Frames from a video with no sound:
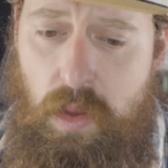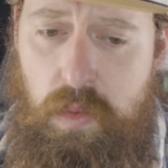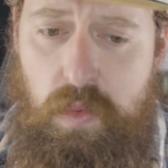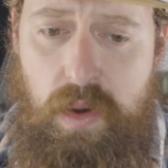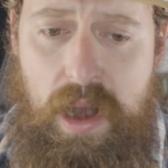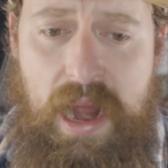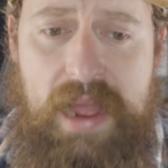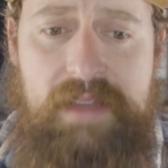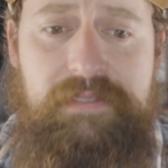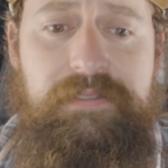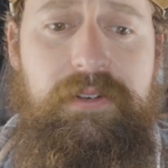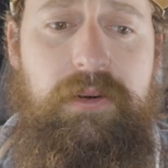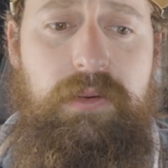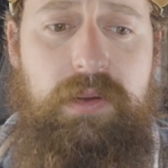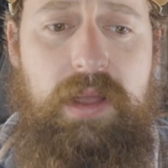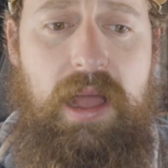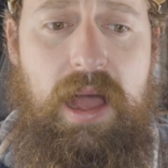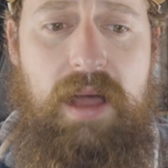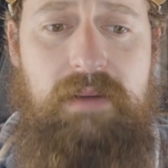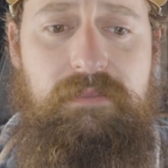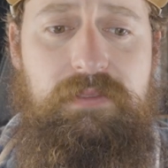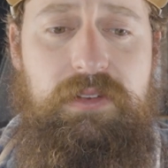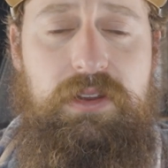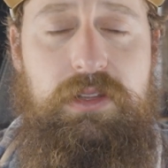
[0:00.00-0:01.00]
where I felt
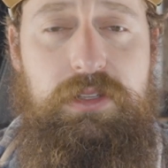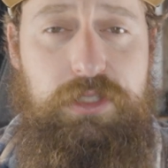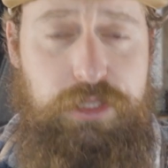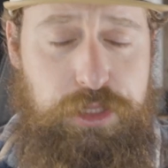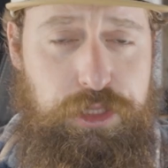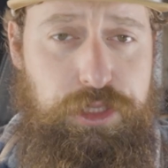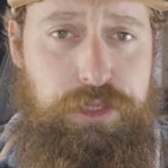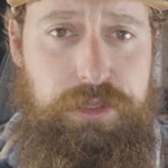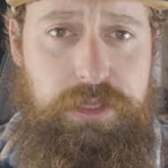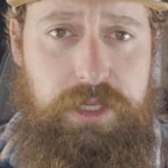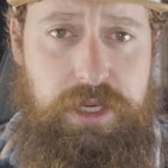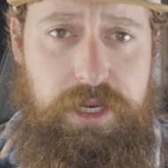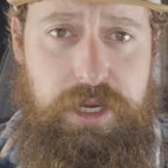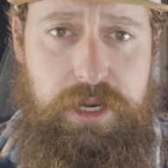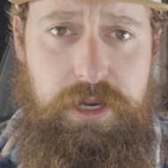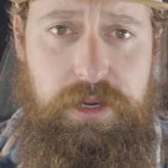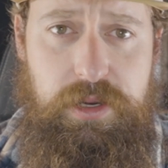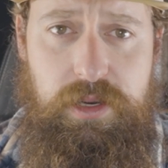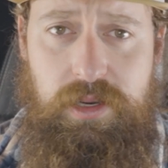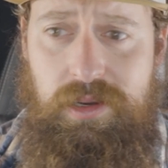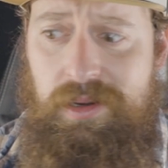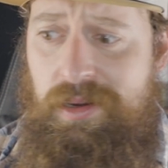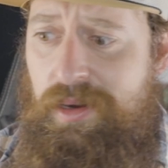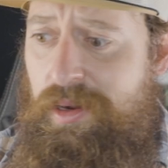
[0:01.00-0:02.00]
confident to shoot a
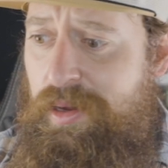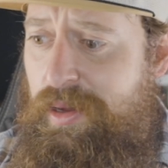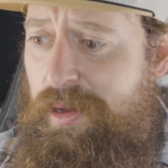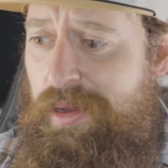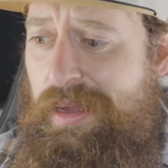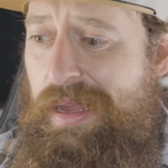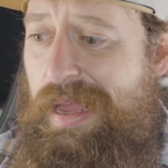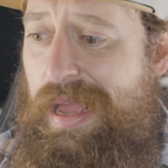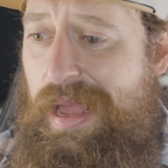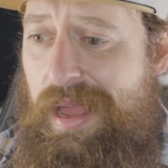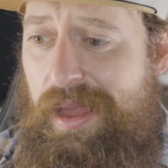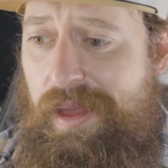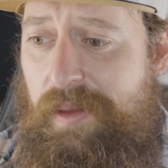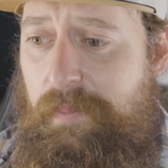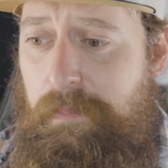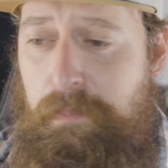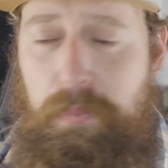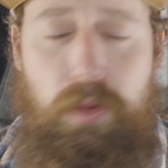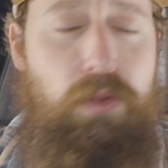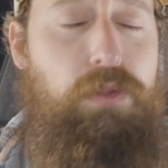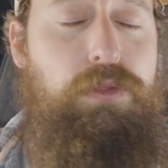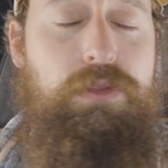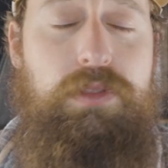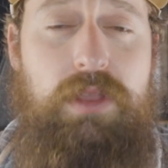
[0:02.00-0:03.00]
deer.
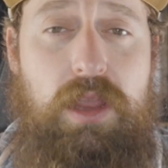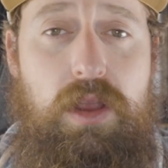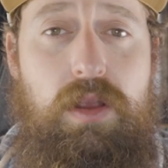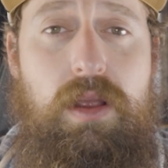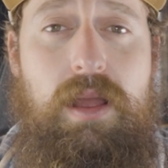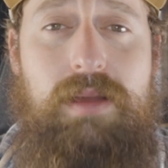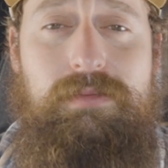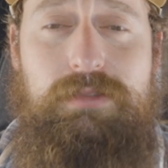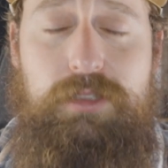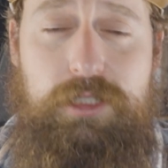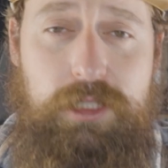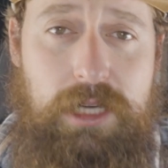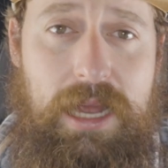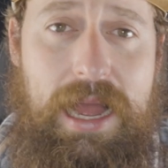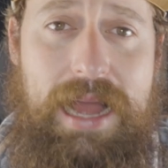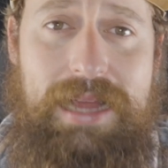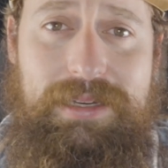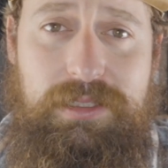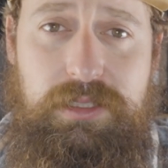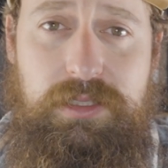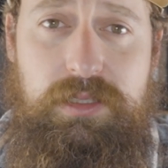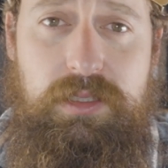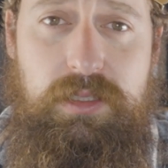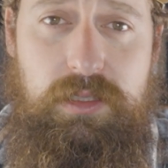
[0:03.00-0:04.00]
Both deer I've
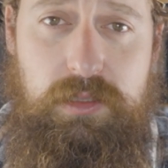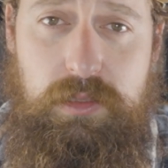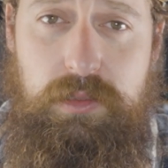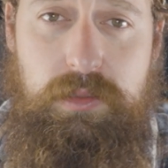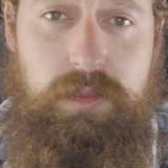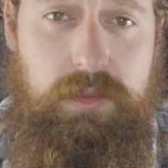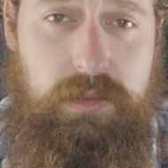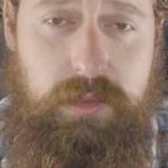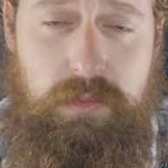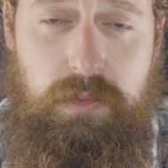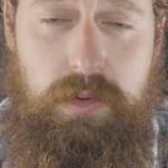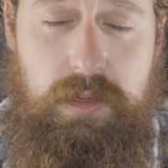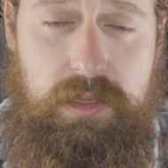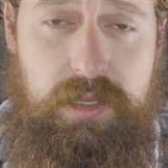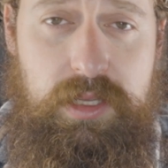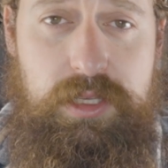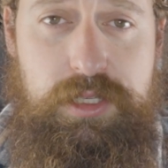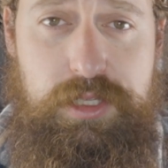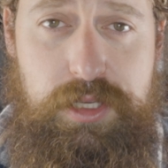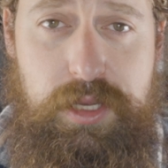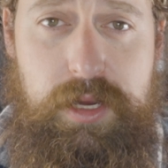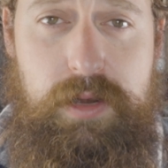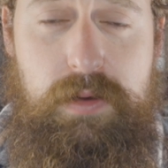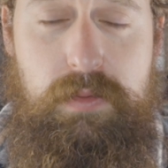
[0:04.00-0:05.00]
shot, including the one
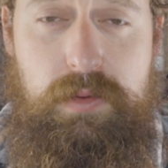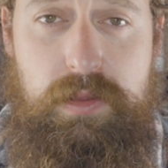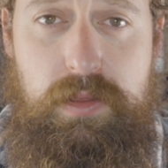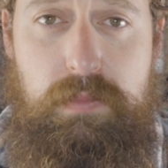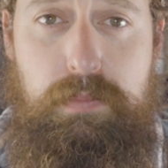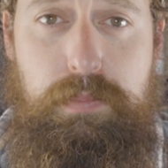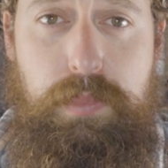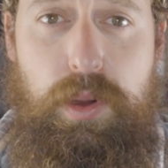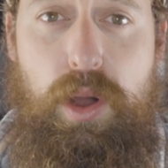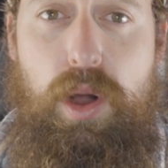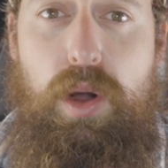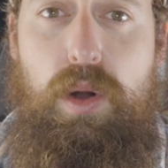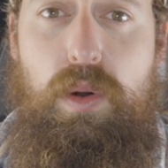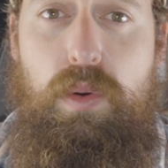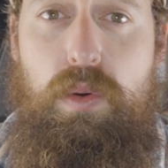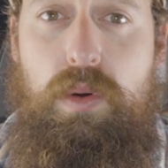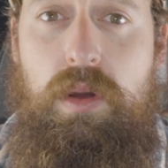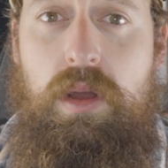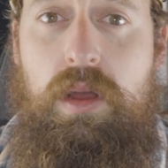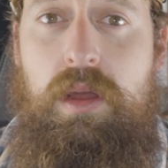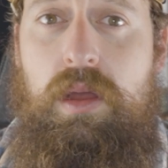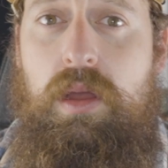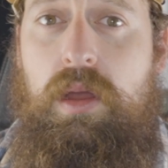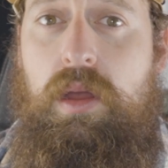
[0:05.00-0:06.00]
this year with a
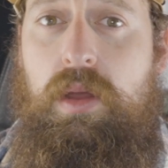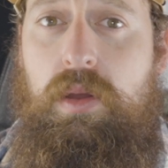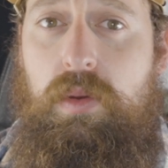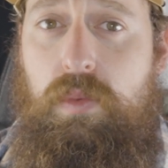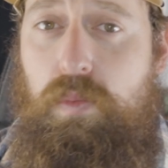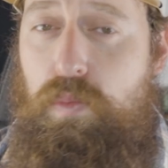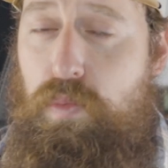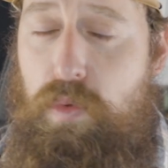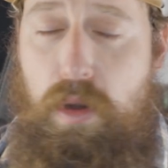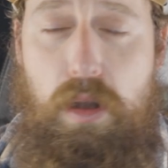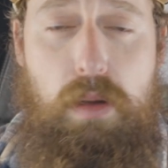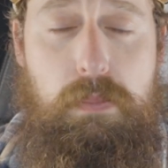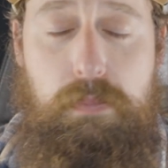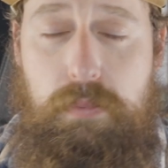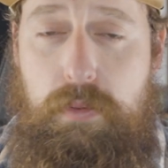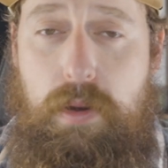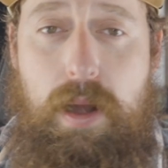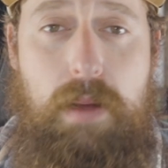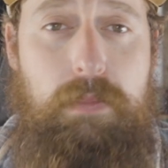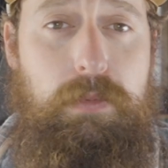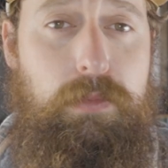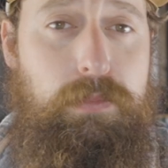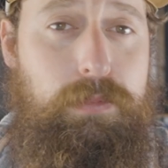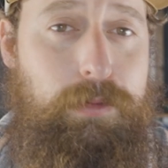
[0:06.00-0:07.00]
bow, were
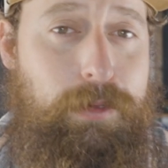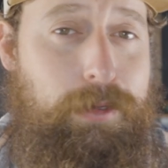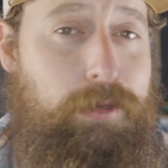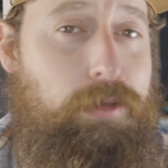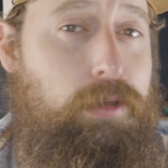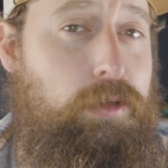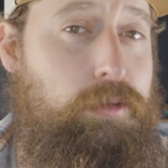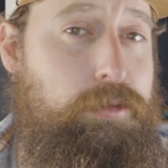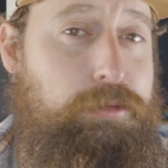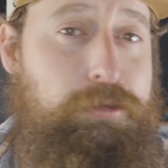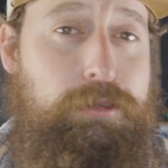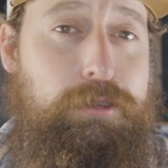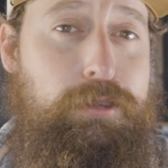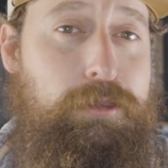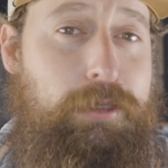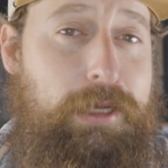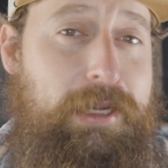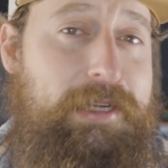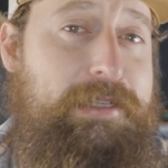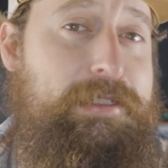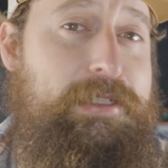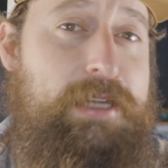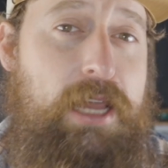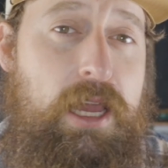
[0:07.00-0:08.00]
probably closer to
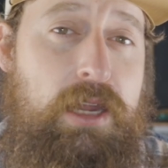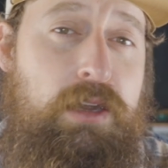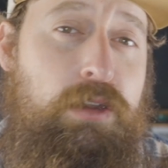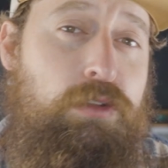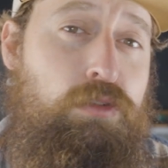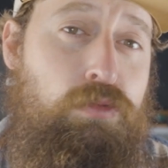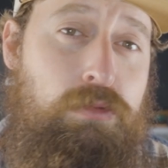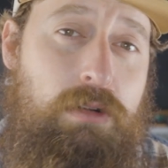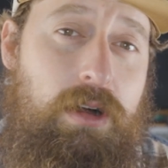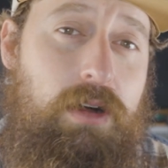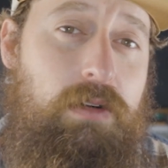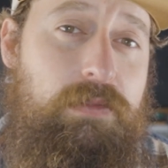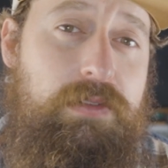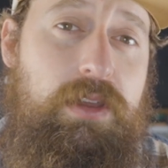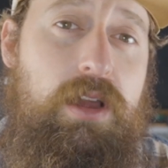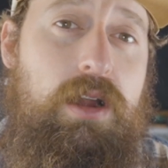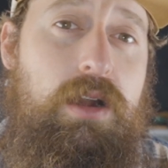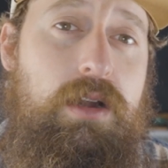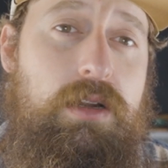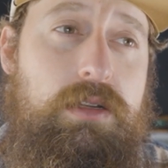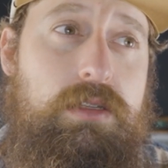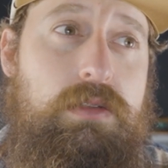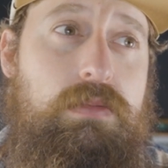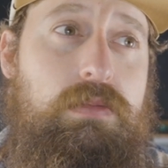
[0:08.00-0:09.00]
like 10 to 12
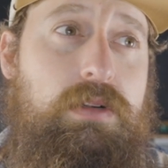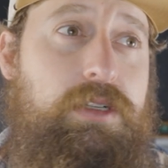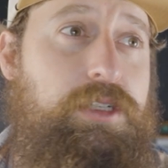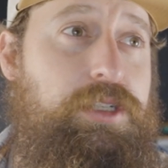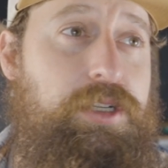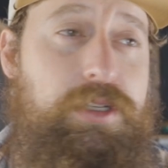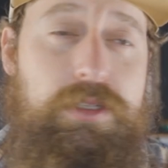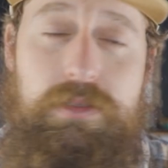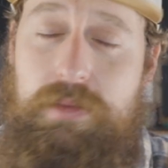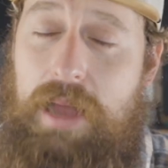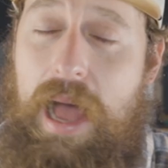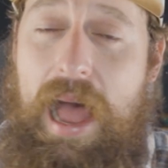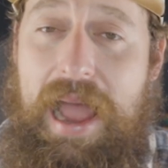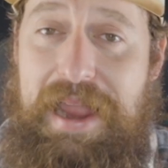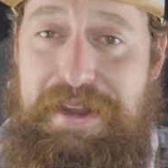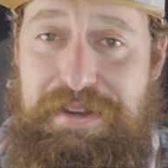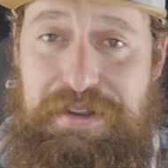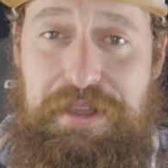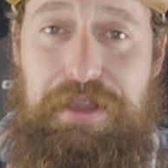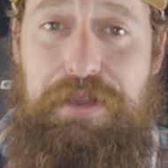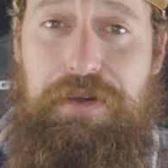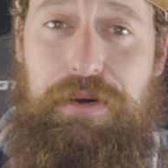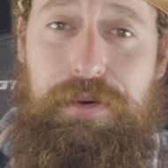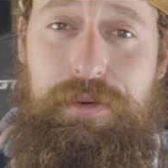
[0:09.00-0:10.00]
yards, which is
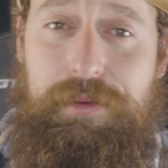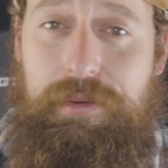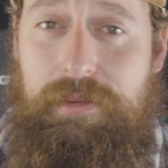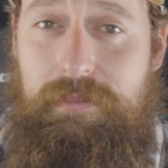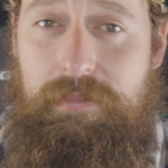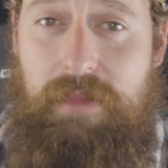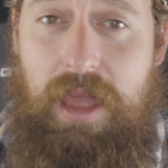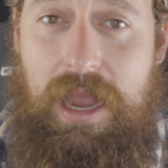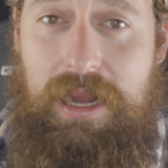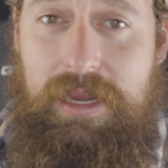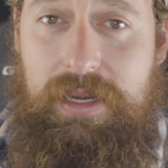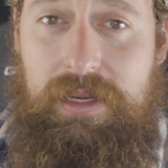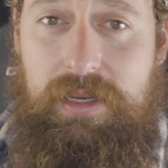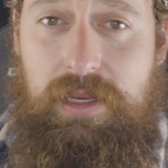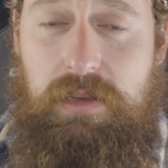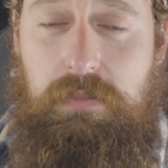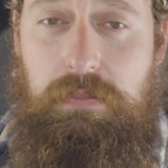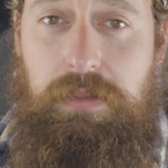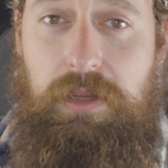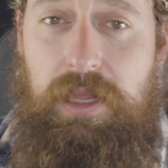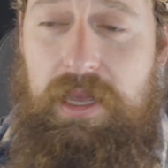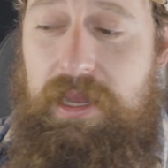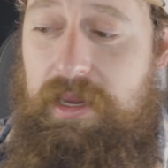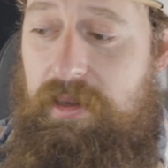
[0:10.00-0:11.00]
ideal. I'm not going to
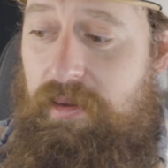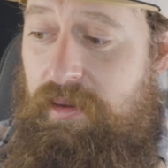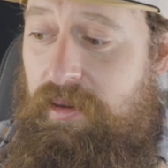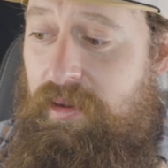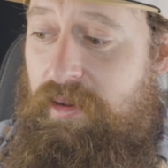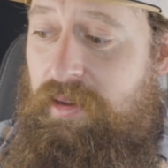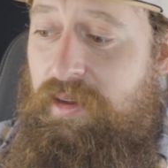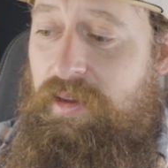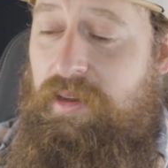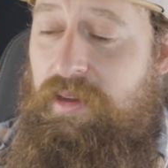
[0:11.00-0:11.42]
complain.